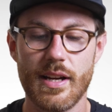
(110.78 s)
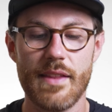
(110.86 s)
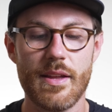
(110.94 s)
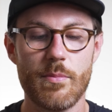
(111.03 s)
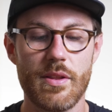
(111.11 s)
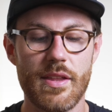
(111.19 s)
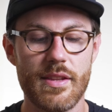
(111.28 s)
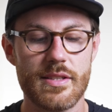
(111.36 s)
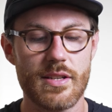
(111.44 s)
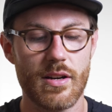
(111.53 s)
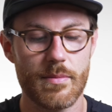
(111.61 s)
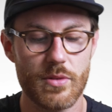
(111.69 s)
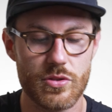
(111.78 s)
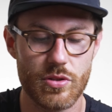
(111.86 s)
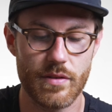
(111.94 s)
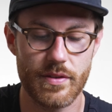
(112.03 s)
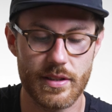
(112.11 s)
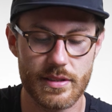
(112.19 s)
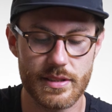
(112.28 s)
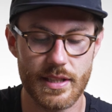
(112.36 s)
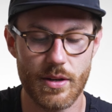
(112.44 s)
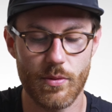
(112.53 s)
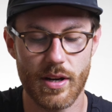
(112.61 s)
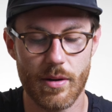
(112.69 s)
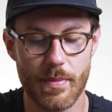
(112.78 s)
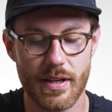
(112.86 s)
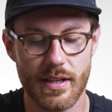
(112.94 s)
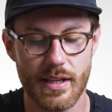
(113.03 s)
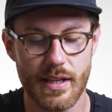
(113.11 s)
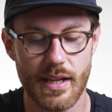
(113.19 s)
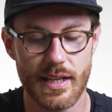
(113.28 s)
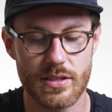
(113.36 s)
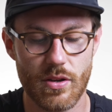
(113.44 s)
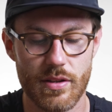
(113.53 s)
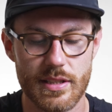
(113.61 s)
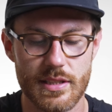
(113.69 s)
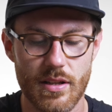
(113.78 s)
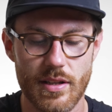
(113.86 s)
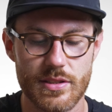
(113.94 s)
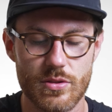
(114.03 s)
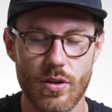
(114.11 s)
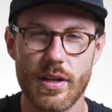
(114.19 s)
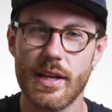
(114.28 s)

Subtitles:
And then within the tongue, I'm not sure if you can see it well, but it's got this nice sort of